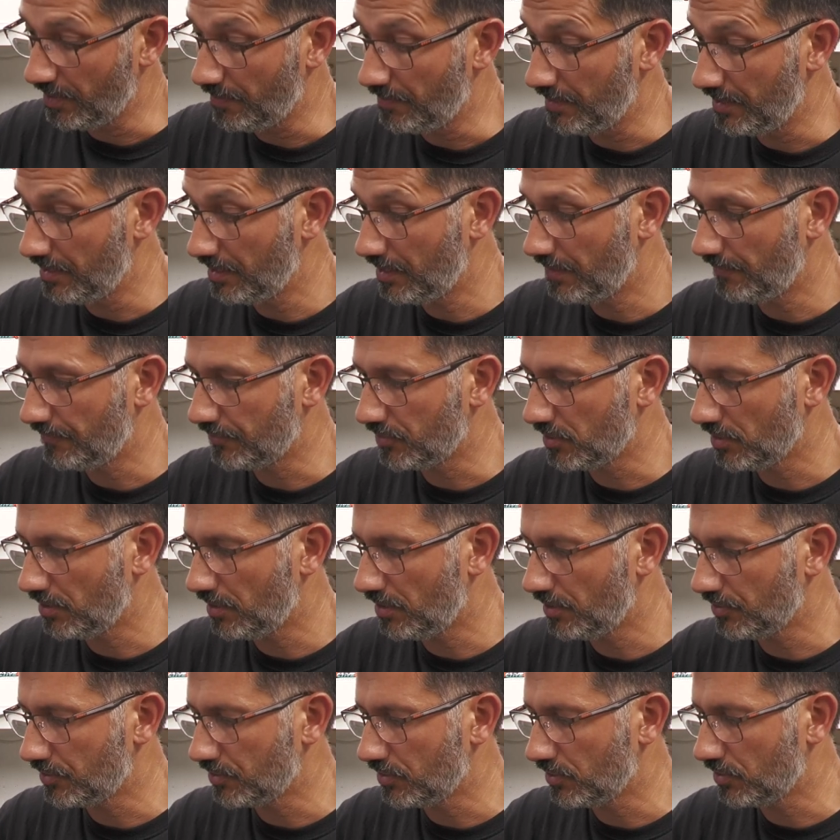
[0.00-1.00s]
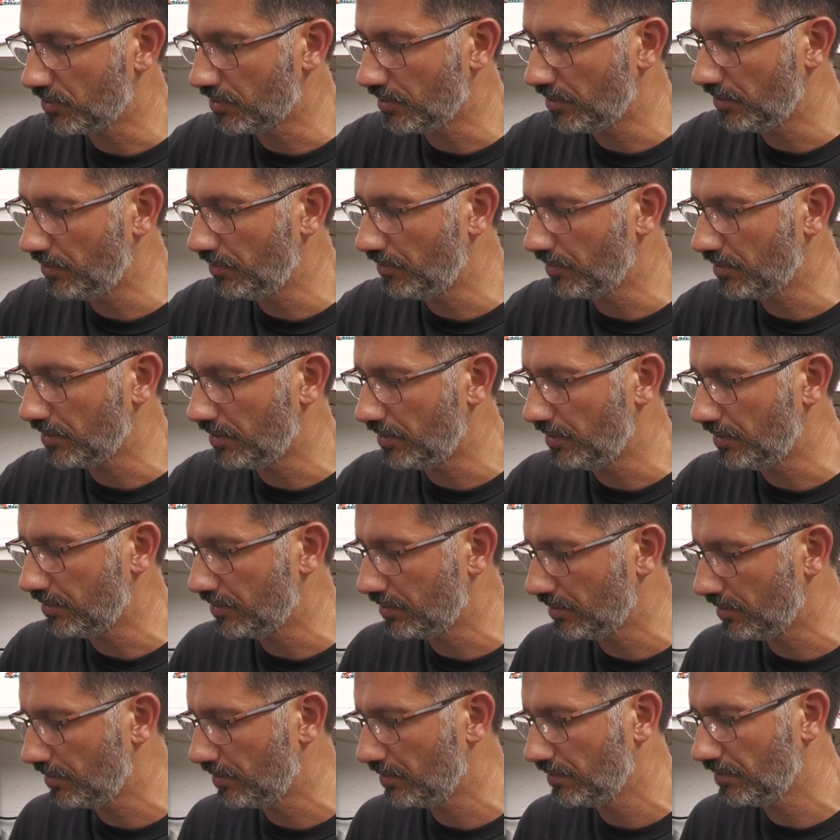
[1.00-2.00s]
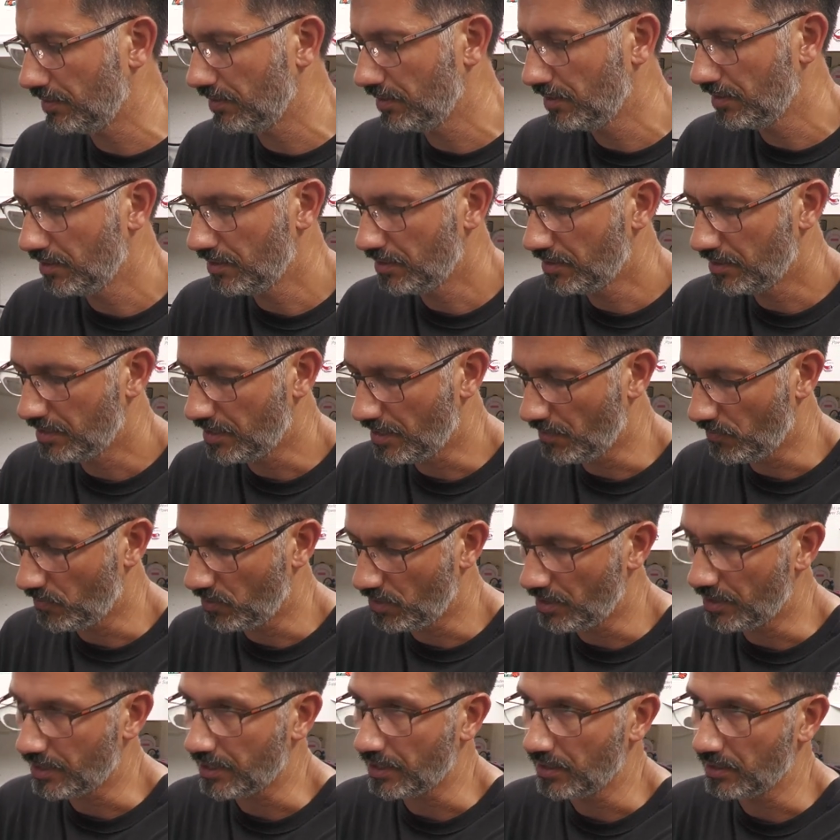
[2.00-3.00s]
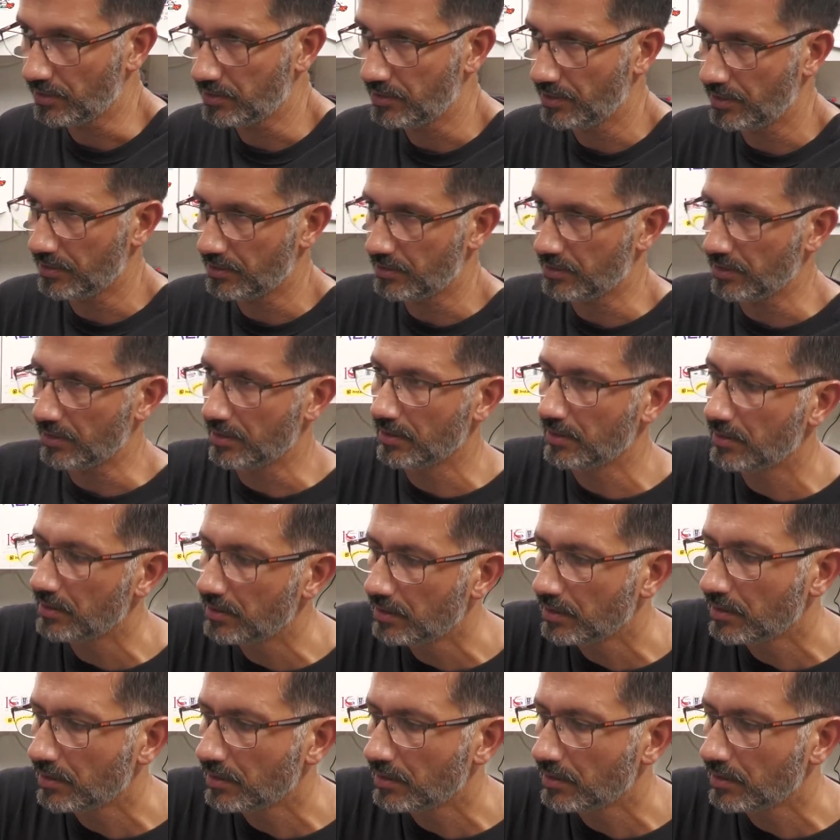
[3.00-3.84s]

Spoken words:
there'll be enough charge to show you guys it working. So there's the